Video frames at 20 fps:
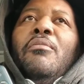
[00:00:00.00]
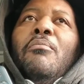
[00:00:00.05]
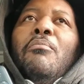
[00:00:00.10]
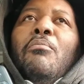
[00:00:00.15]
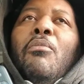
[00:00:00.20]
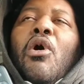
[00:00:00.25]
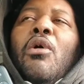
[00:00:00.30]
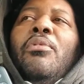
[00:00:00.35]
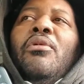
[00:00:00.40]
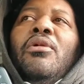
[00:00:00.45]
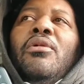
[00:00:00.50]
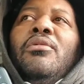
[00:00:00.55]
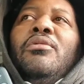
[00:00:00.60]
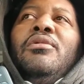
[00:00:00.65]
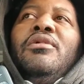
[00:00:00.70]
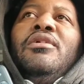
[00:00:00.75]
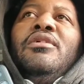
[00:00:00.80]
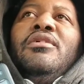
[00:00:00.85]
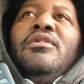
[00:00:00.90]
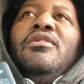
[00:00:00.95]
mobile
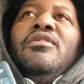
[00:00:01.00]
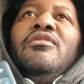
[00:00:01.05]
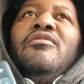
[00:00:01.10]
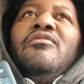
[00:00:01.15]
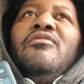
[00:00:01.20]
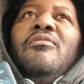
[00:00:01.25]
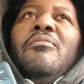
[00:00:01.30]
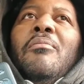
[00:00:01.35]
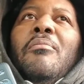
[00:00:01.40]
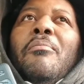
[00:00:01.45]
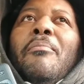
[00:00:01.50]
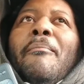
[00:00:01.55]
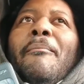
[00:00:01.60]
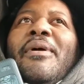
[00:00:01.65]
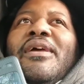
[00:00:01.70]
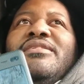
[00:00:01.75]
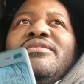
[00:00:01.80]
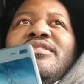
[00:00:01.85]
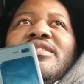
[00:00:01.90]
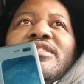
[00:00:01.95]

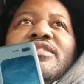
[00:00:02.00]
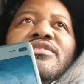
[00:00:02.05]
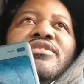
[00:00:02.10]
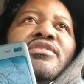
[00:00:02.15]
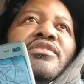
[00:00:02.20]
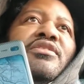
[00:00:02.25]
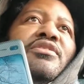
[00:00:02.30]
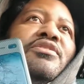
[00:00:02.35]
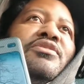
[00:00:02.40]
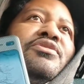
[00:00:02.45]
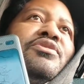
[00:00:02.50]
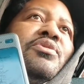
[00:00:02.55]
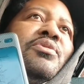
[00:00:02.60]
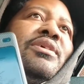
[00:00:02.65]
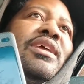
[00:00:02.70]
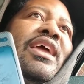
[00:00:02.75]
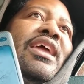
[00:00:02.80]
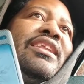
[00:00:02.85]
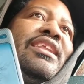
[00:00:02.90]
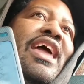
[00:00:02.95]
business to
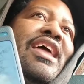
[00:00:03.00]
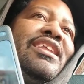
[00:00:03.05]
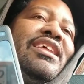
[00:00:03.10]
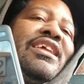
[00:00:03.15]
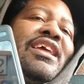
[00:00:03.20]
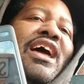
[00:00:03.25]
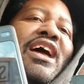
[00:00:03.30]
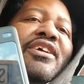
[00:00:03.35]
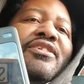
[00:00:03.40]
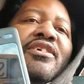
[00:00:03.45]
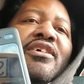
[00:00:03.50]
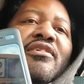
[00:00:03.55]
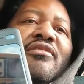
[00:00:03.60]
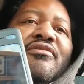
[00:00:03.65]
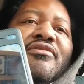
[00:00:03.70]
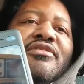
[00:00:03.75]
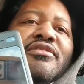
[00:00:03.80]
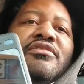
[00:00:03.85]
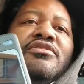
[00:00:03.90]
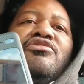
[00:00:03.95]
gain any kind of
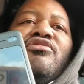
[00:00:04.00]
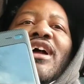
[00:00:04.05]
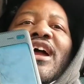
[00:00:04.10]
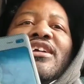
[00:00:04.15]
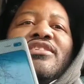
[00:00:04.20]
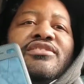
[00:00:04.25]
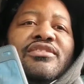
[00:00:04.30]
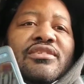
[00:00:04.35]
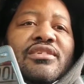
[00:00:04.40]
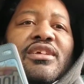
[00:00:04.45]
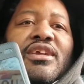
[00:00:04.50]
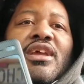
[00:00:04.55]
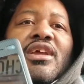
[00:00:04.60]
traction,